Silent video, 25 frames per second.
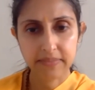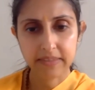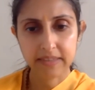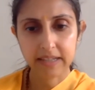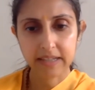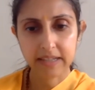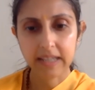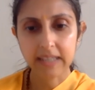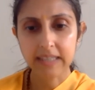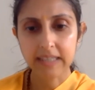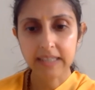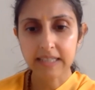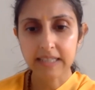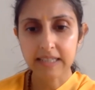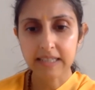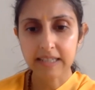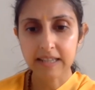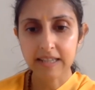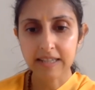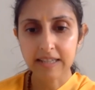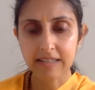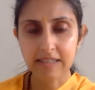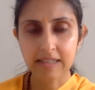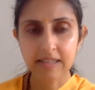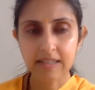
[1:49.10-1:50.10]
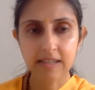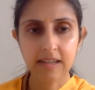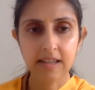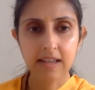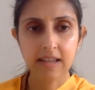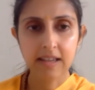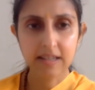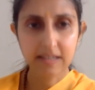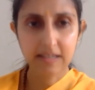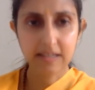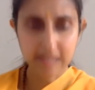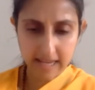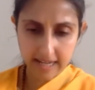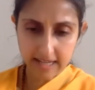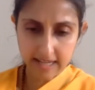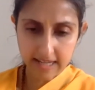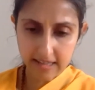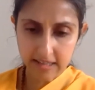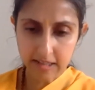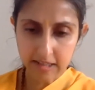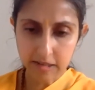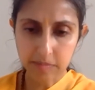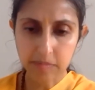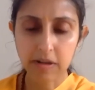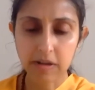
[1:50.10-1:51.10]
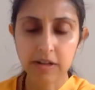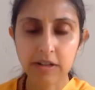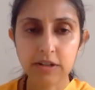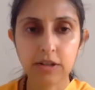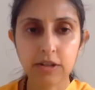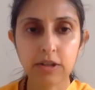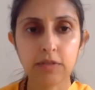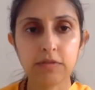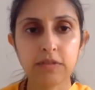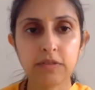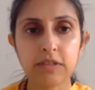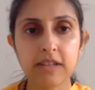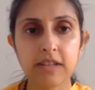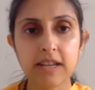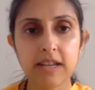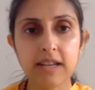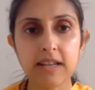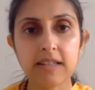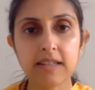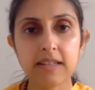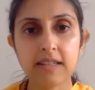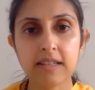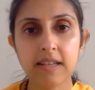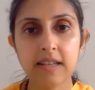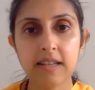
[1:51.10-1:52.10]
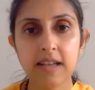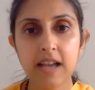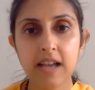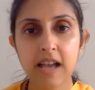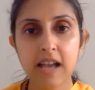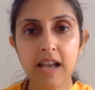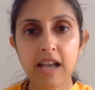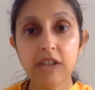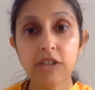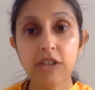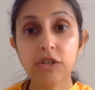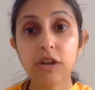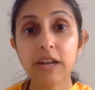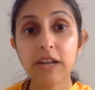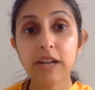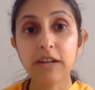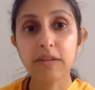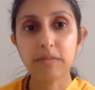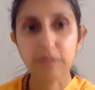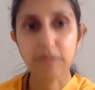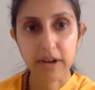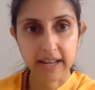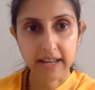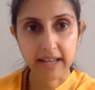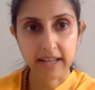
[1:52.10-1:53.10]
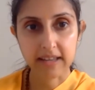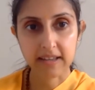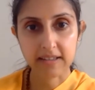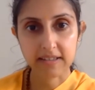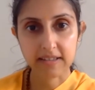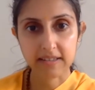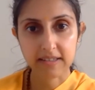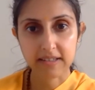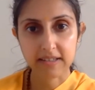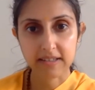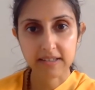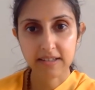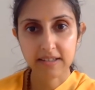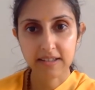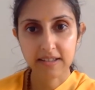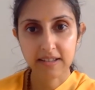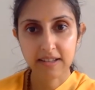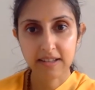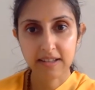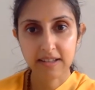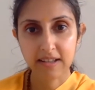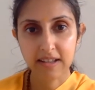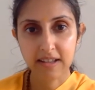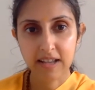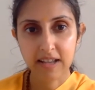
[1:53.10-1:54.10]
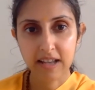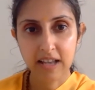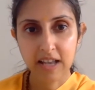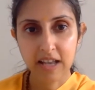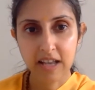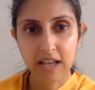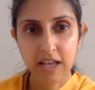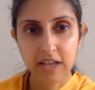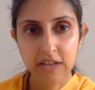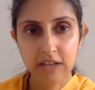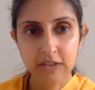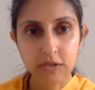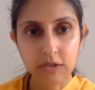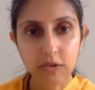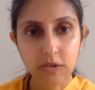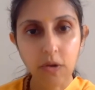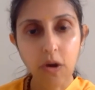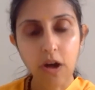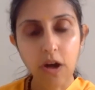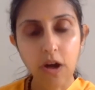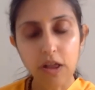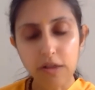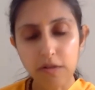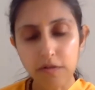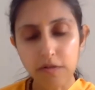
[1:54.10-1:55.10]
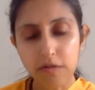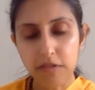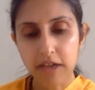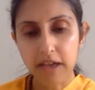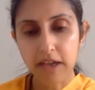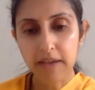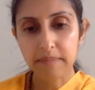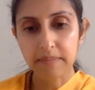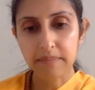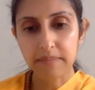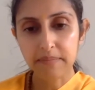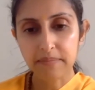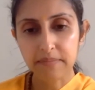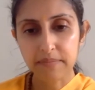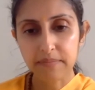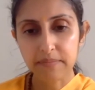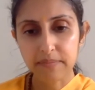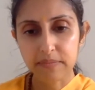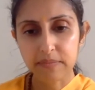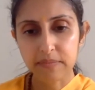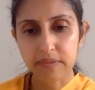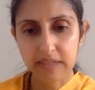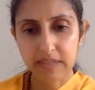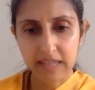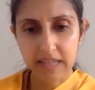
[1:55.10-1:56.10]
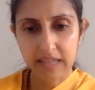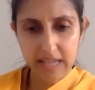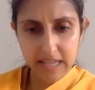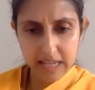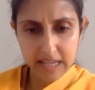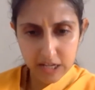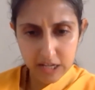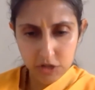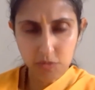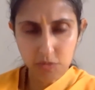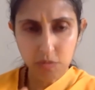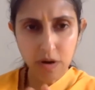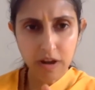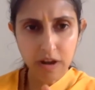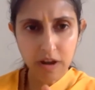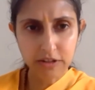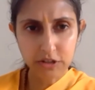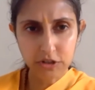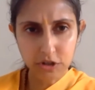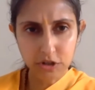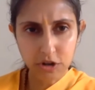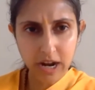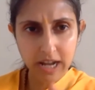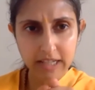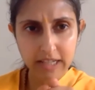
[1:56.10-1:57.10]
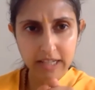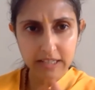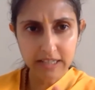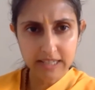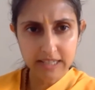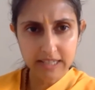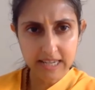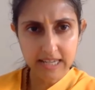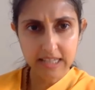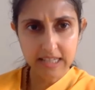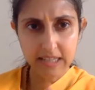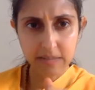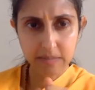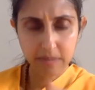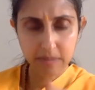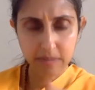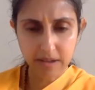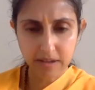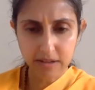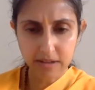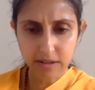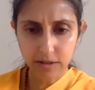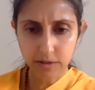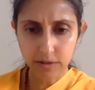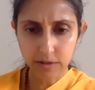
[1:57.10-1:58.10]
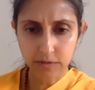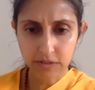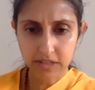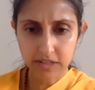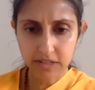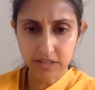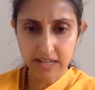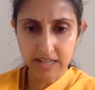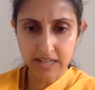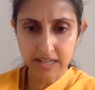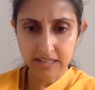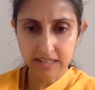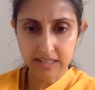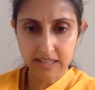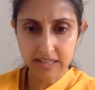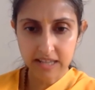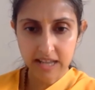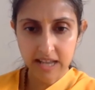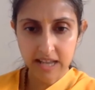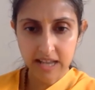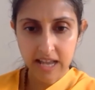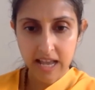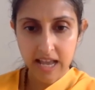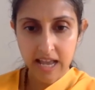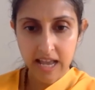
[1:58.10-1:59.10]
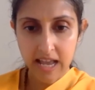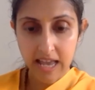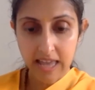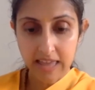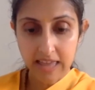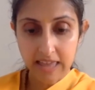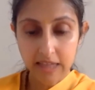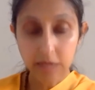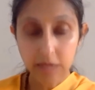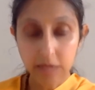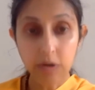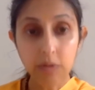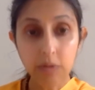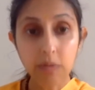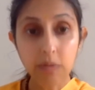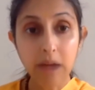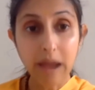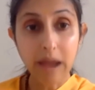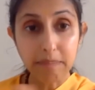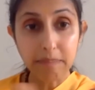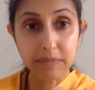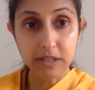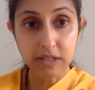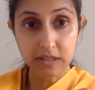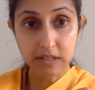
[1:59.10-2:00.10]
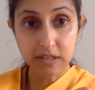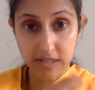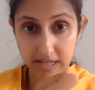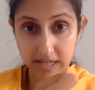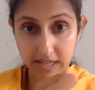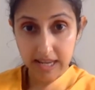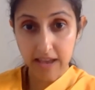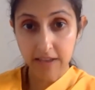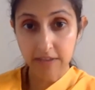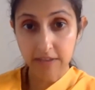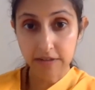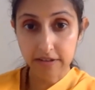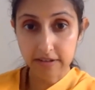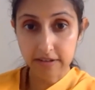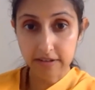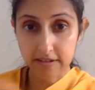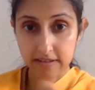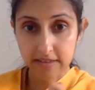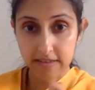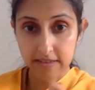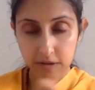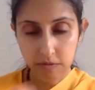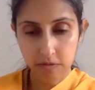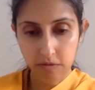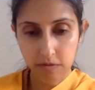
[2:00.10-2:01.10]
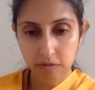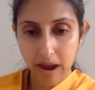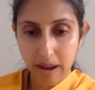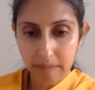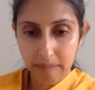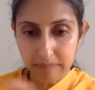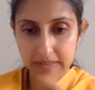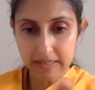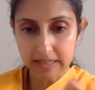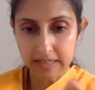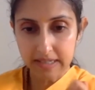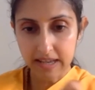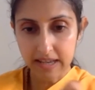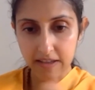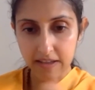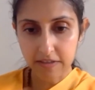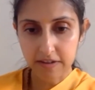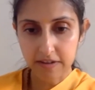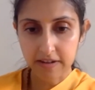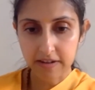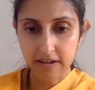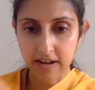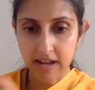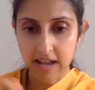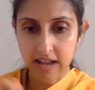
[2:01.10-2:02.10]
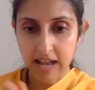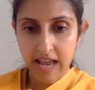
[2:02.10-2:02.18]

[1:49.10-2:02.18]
And he said, Take this bundle of sticks and try to break it. So all of them, they, each one tried to take the bundle of sticks and they were wrapped together. They were wrapped together.